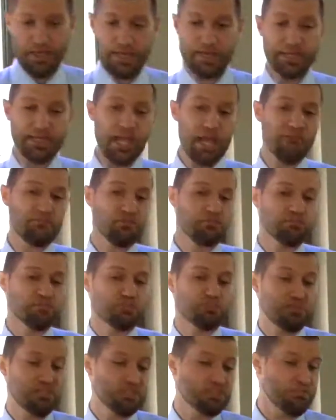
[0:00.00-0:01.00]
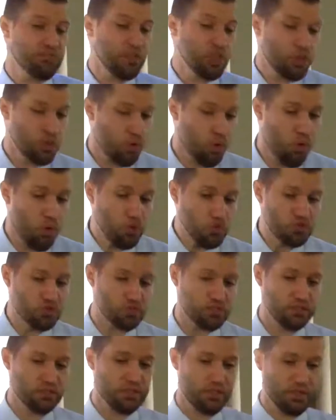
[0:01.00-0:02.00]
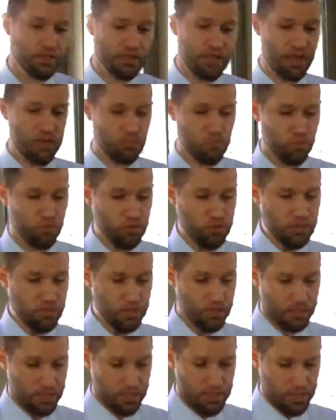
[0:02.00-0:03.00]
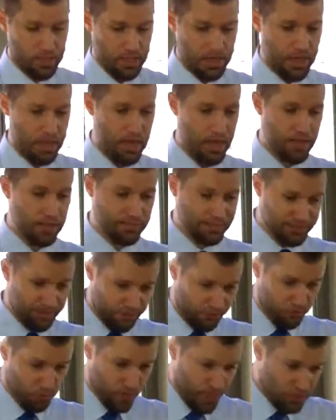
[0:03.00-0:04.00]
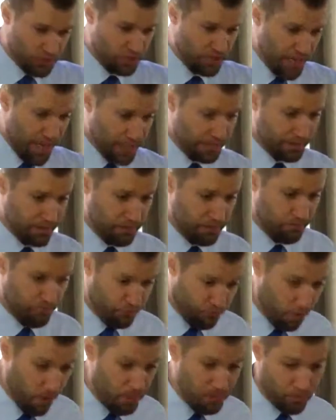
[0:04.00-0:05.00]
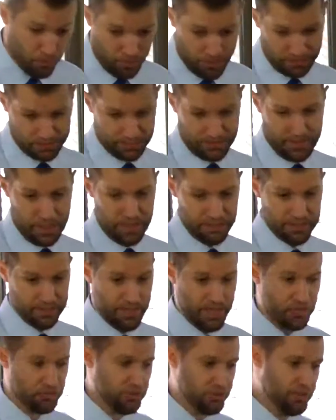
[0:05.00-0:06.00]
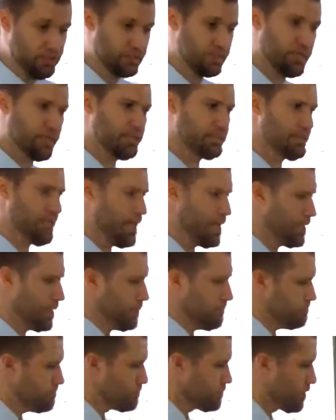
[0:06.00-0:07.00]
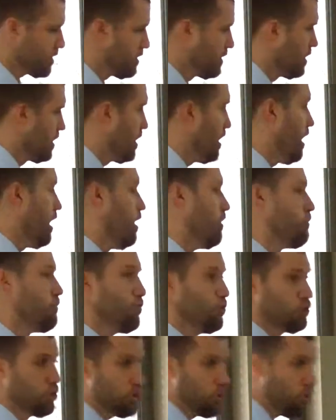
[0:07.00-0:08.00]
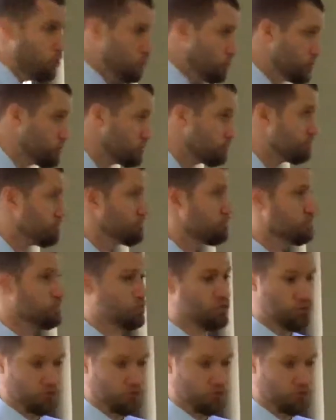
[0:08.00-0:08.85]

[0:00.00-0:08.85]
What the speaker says: He gave them specific laws that would differentiate them from the rest of the other nations, things like food laws.